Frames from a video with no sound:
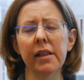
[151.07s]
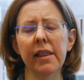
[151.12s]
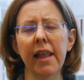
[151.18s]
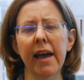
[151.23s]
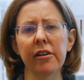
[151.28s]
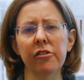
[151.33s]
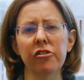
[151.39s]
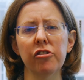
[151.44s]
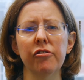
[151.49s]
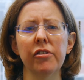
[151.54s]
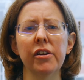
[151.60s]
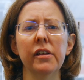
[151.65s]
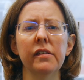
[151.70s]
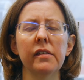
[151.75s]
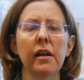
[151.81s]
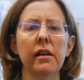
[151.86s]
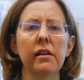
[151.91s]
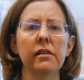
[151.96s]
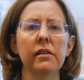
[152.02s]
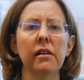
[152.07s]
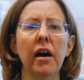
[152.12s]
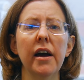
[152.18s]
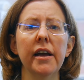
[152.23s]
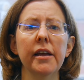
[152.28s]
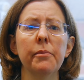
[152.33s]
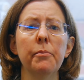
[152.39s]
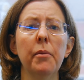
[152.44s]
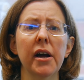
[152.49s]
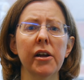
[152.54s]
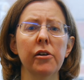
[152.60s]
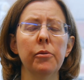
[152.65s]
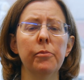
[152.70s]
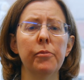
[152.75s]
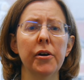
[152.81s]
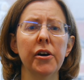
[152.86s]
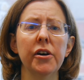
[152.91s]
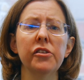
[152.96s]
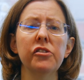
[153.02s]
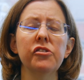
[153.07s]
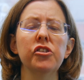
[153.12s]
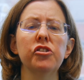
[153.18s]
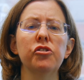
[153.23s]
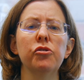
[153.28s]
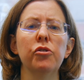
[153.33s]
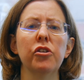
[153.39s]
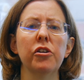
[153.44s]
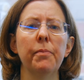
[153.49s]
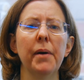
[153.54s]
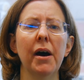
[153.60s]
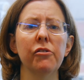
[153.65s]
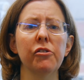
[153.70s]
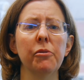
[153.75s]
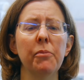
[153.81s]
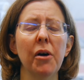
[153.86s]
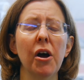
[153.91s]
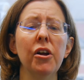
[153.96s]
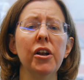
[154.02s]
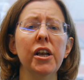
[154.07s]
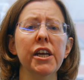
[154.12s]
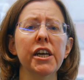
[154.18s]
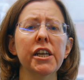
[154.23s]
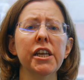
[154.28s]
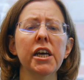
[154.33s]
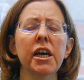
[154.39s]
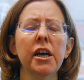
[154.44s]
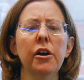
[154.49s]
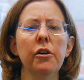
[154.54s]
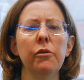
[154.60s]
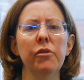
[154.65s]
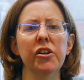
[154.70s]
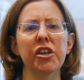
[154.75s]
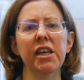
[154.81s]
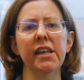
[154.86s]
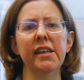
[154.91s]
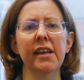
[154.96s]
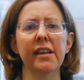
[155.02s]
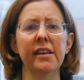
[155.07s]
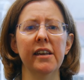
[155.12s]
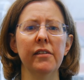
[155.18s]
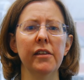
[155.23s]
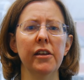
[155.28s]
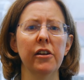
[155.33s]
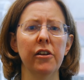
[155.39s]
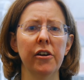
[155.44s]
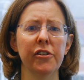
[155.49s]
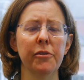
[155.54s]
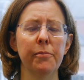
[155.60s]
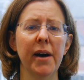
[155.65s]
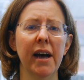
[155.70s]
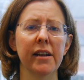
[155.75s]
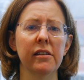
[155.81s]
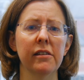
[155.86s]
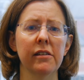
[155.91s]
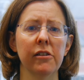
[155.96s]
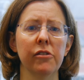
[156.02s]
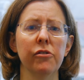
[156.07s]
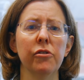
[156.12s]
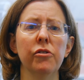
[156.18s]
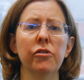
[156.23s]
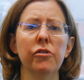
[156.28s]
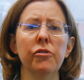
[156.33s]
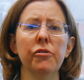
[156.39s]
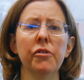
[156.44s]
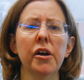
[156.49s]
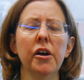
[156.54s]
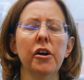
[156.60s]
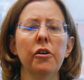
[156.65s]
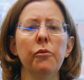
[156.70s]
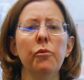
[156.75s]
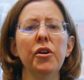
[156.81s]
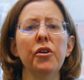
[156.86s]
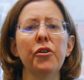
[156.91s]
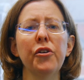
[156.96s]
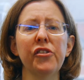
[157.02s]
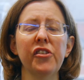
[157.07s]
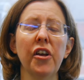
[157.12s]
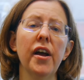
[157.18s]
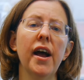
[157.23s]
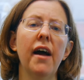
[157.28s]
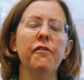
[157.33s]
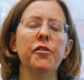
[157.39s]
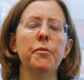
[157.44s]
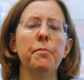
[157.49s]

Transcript: lecturers like Michael Brers to talk about Napoleon, which he did in the Yolanda Patterson Hall. We also have the